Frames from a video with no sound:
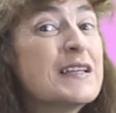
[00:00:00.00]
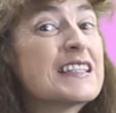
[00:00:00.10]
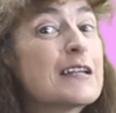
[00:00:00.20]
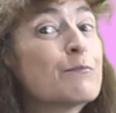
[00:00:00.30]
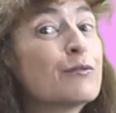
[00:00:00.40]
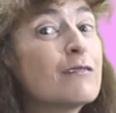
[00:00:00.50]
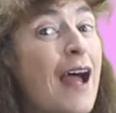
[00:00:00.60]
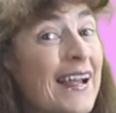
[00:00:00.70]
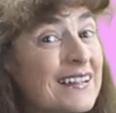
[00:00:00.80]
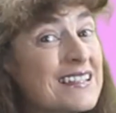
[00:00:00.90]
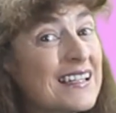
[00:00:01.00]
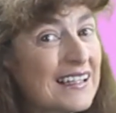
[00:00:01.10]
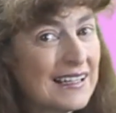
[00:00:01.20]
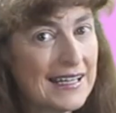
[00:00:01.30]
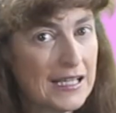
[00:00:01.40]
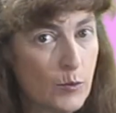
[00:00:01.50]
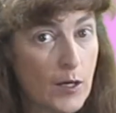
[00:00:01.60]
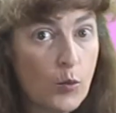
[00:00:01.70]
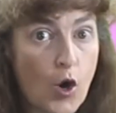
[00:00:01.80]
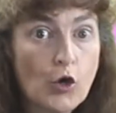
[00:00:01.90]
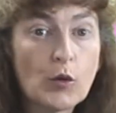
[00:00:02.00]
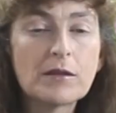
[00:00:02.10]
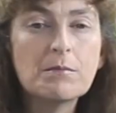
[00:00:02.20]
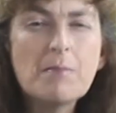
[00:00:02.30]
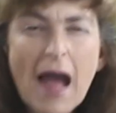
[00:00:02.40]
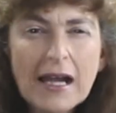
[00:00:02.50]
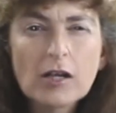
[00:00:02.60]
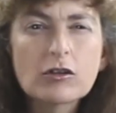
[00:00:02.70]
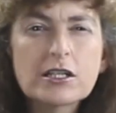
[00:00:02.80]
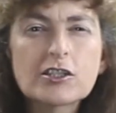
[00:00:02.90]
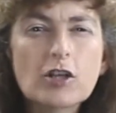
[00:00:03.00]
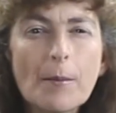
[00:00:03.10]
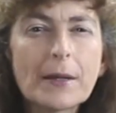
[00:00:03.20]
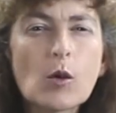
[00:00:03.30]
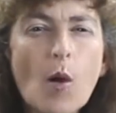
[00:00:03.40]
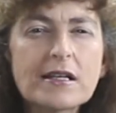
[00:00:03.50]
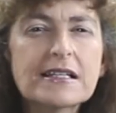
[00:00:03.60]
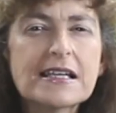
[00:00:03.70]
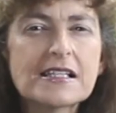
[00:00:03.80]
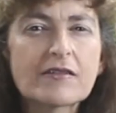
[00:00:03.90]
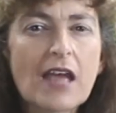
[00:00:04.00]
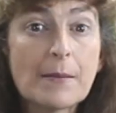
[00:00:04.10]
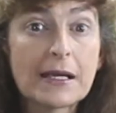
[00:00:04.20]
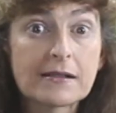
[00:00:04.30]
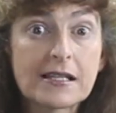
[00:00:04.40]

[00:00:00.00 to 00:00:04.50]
is that practically we work with macroscopic quantities of chemicals,